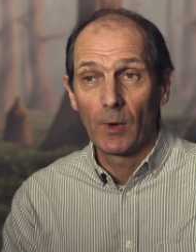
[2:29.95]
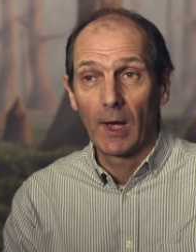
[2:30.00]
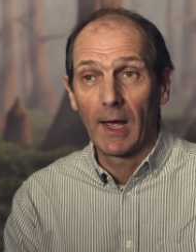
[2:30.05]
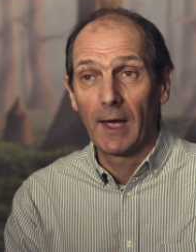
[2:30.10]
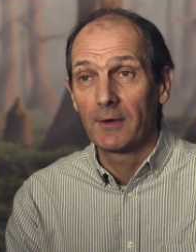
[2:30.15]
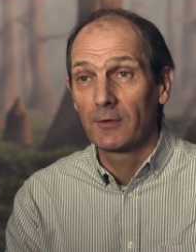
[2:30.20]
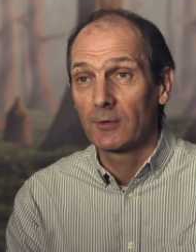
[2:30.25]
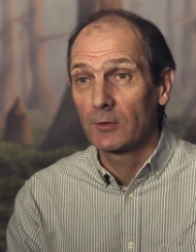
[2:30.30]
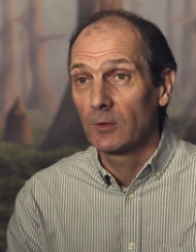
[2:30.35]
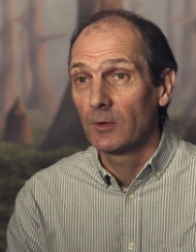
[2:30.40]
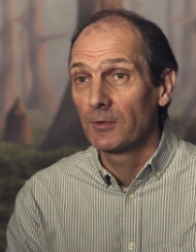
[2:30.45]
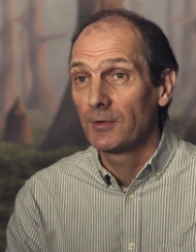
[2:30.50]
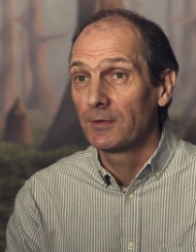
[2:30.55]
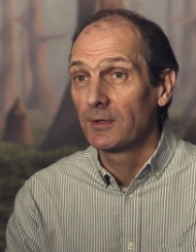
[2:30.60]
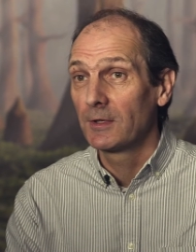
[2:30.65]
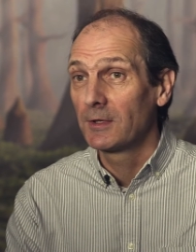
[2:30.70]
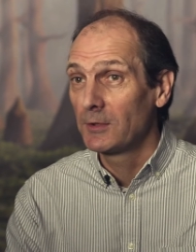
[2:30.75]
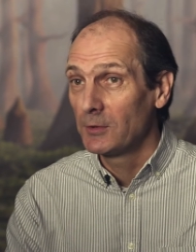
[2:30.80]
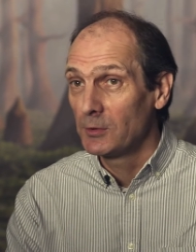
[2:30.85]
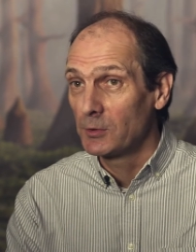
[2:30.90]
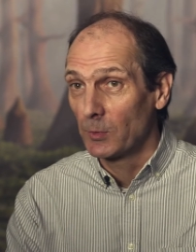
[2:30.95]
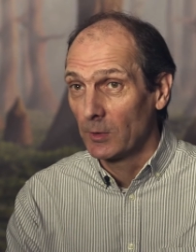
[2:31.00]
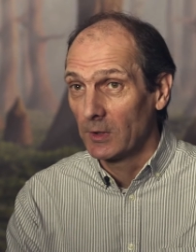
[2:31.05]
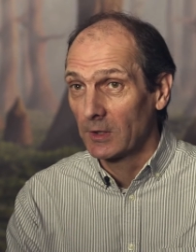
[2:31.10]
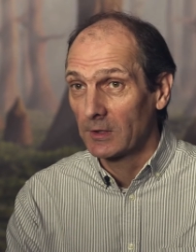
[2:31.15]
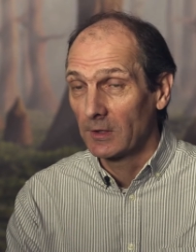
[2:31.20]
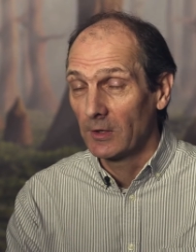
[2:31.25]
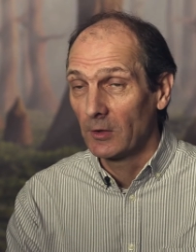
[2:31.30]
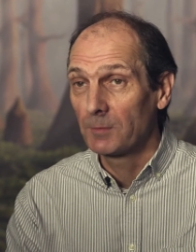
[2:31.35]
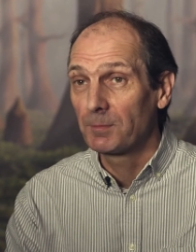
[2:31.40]
And of course, it's a huge
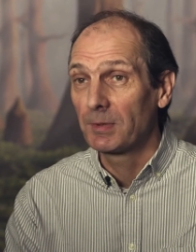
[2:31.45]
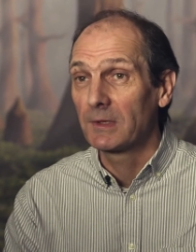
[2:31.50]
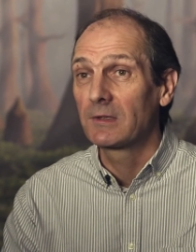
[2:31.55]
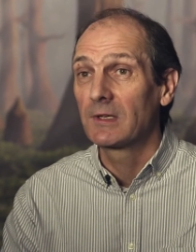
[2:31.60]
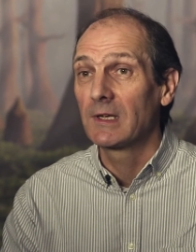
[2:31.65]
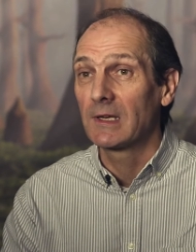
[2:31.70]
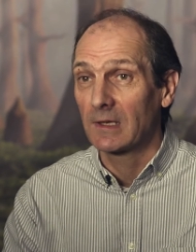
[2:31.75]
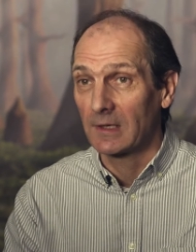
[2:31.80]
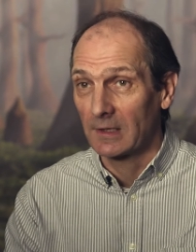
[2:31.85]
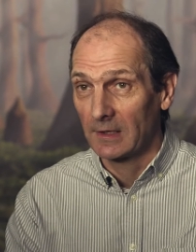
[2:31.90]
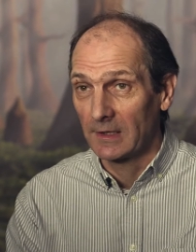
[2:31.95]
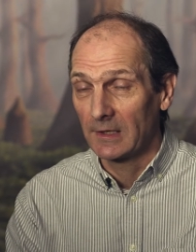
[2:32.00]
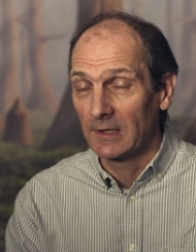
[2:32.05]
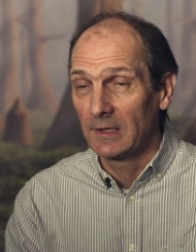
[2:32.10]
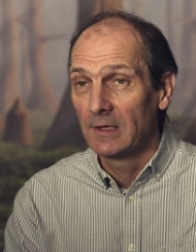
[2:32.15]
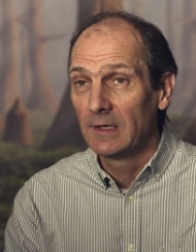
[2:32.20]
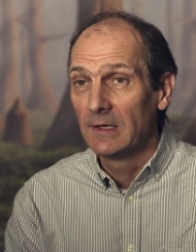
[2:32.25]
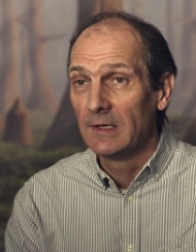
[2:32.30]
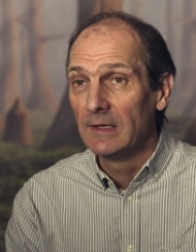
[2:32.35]
workload, particularly